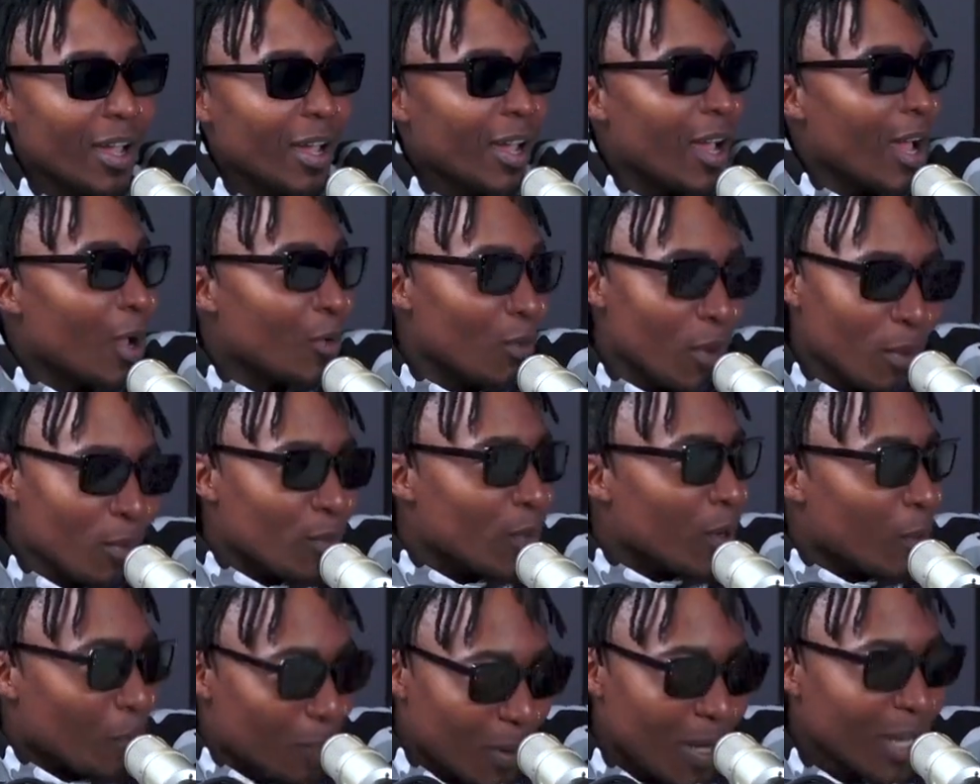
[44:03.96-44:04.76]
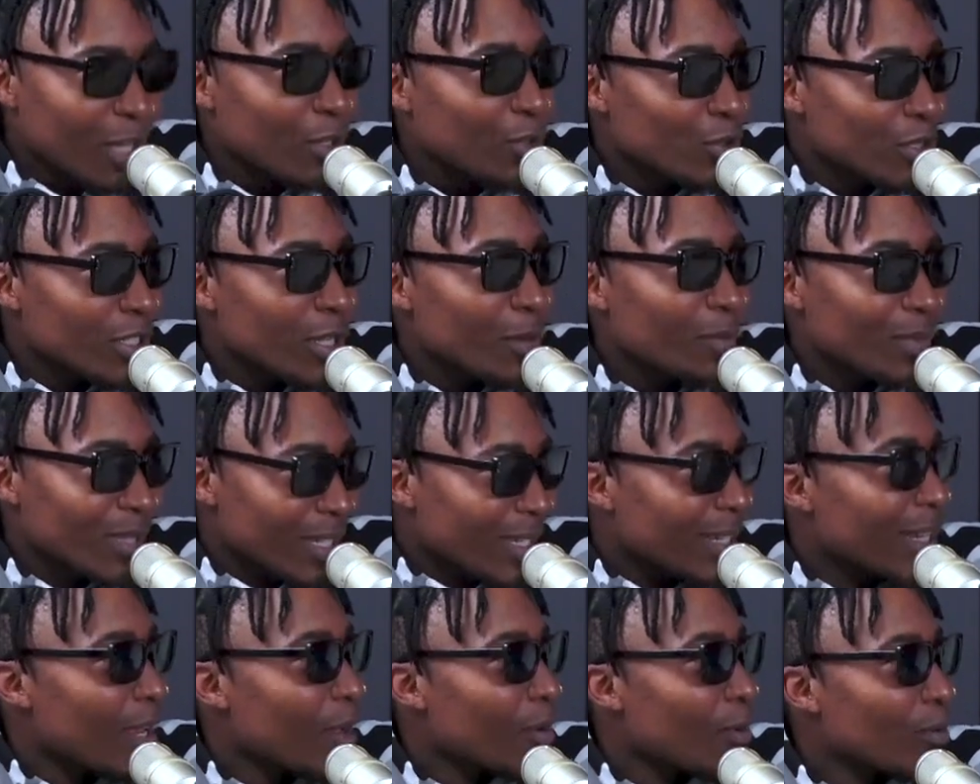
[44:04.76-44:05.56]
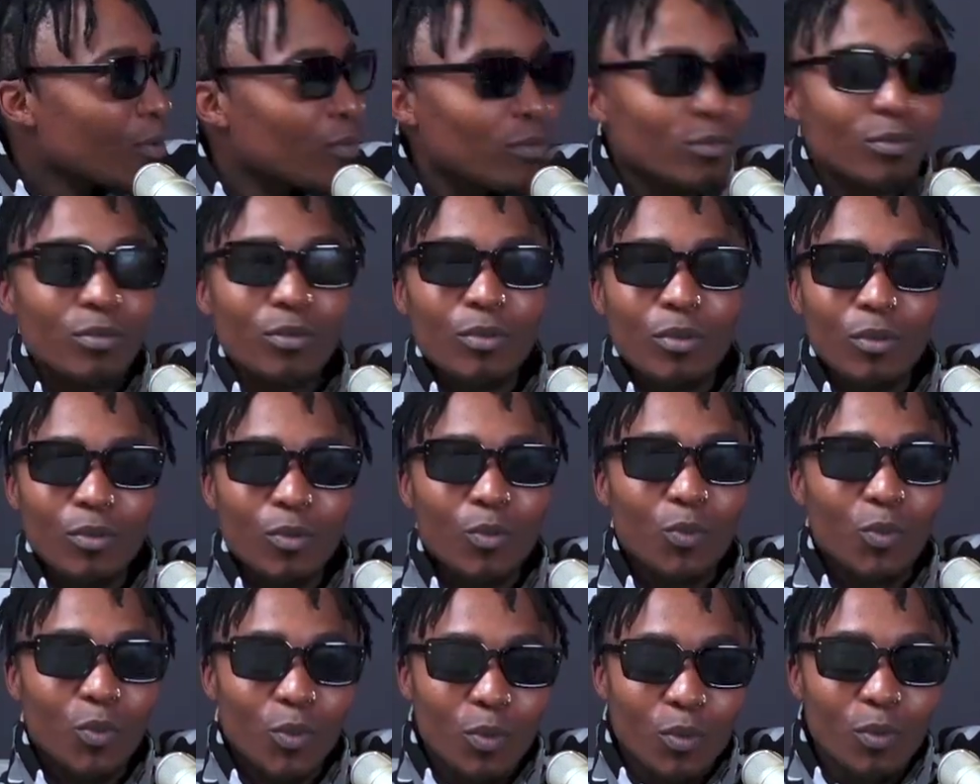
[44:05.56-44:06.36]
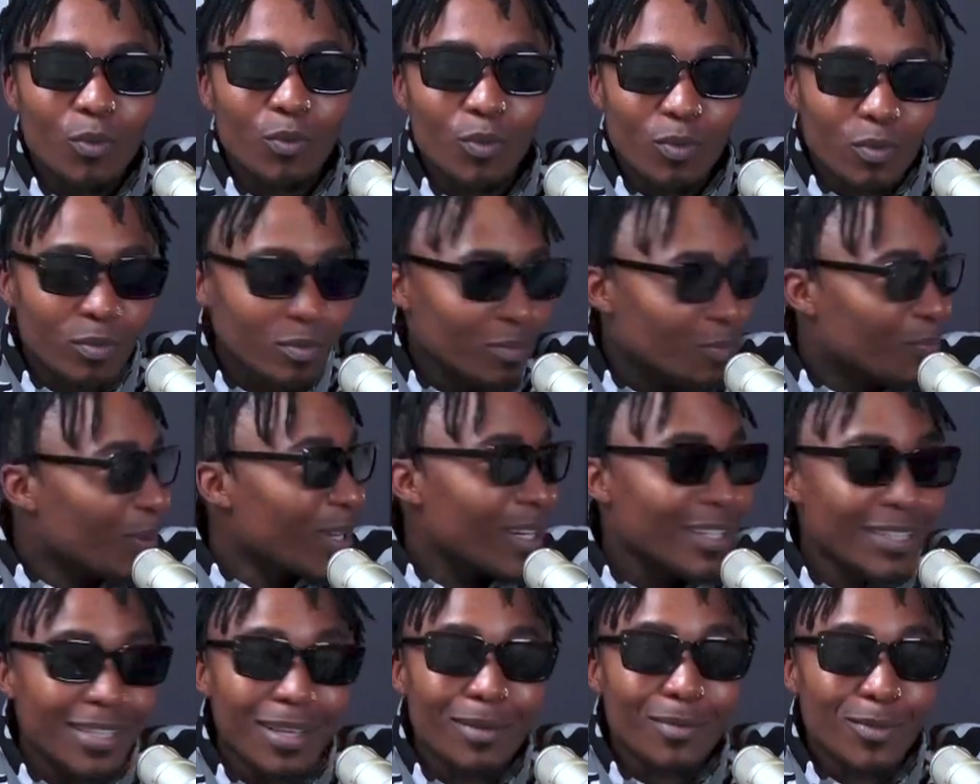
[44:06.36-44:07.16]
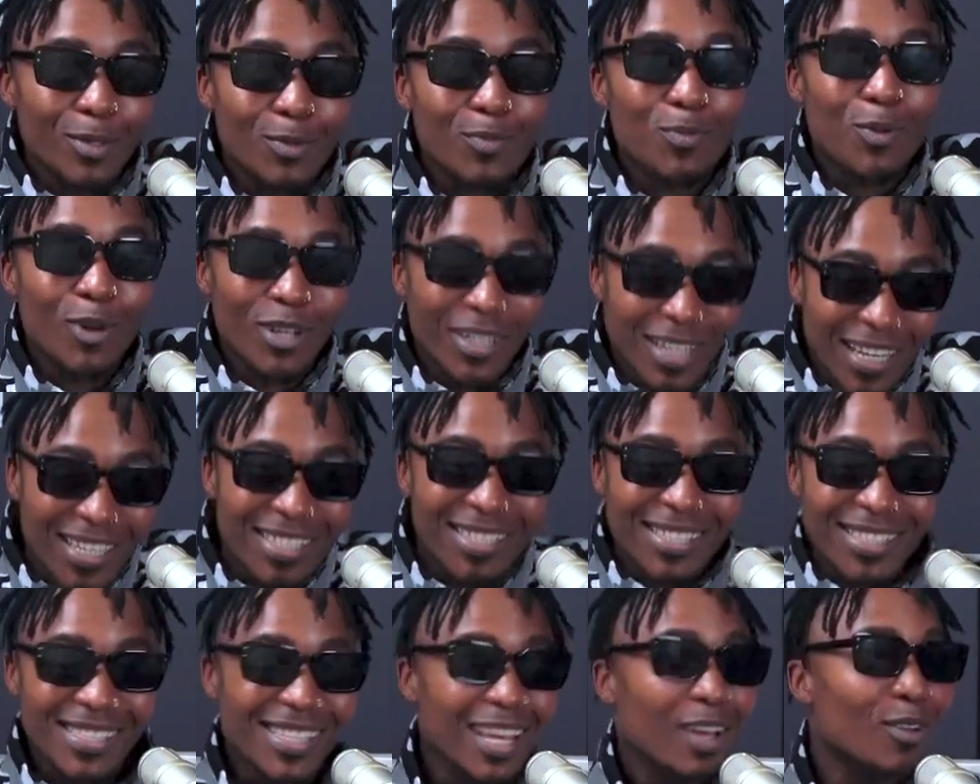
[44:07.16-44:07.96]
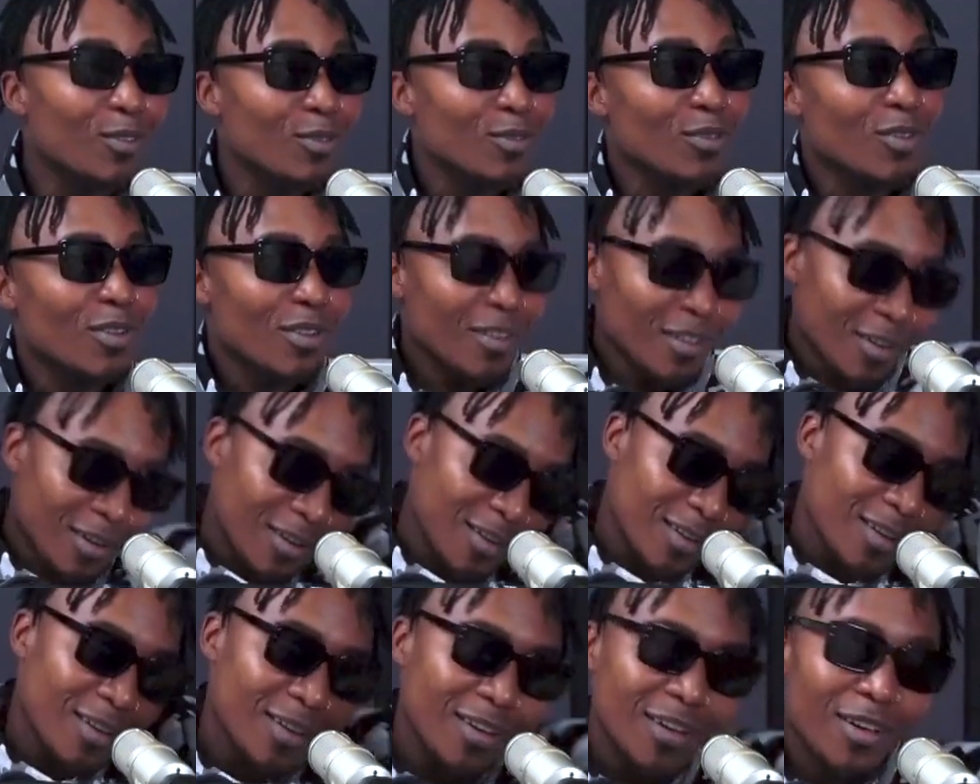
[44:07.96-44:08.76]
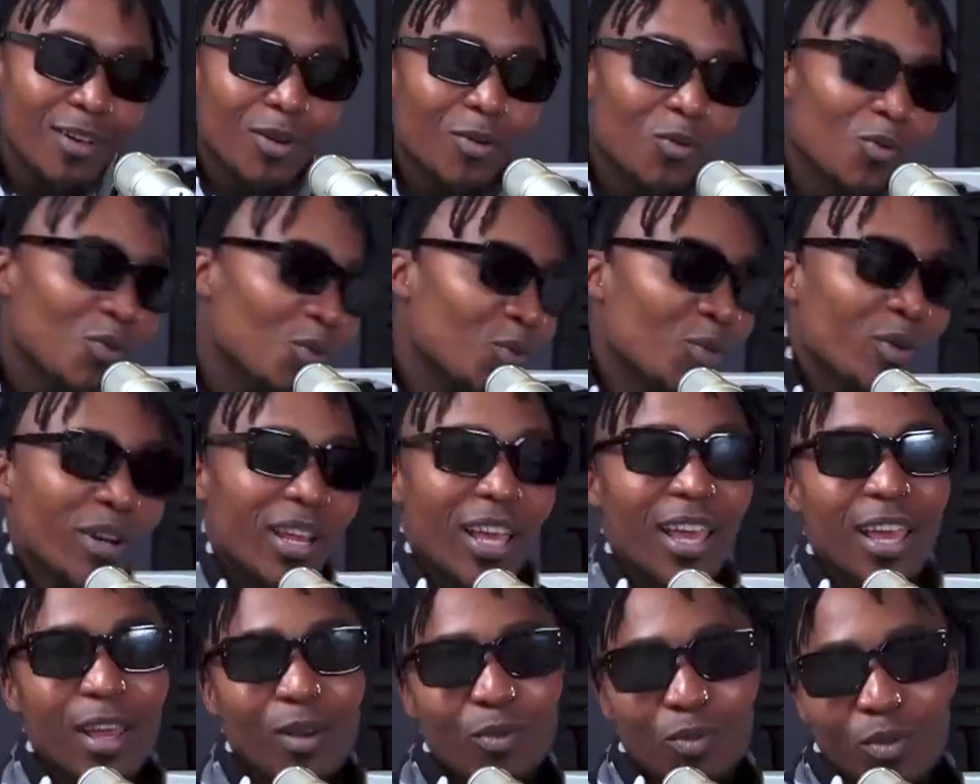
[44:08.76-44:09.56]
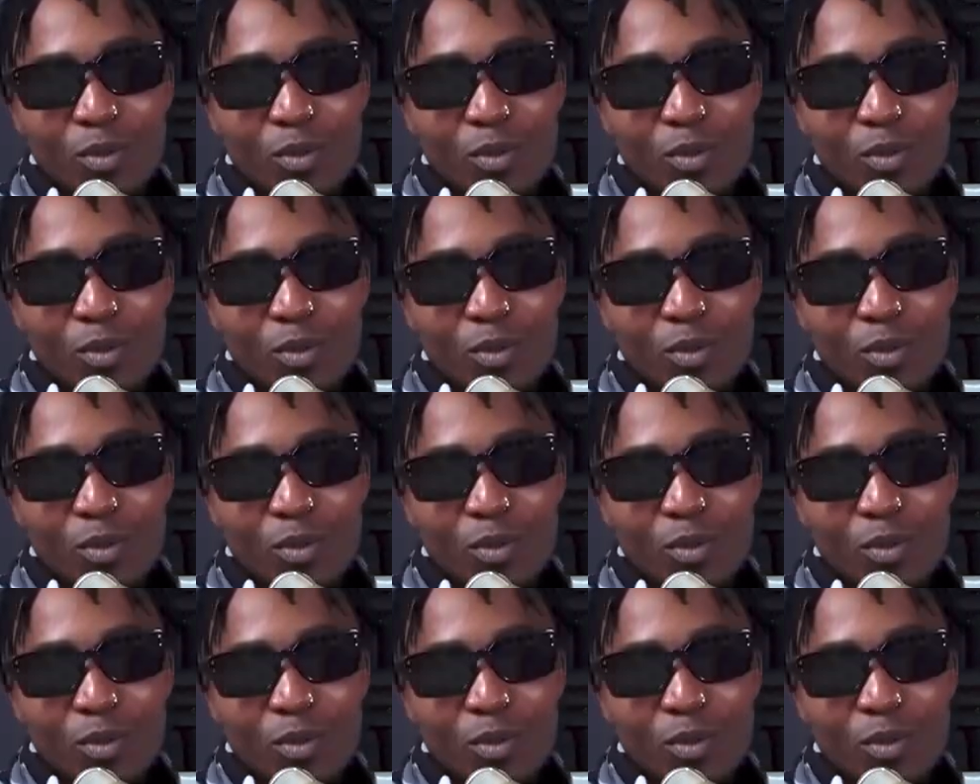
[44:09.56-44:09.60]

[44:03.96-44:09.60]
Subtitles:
I'm gonna play you something now. By the time this podcast is out, we would have had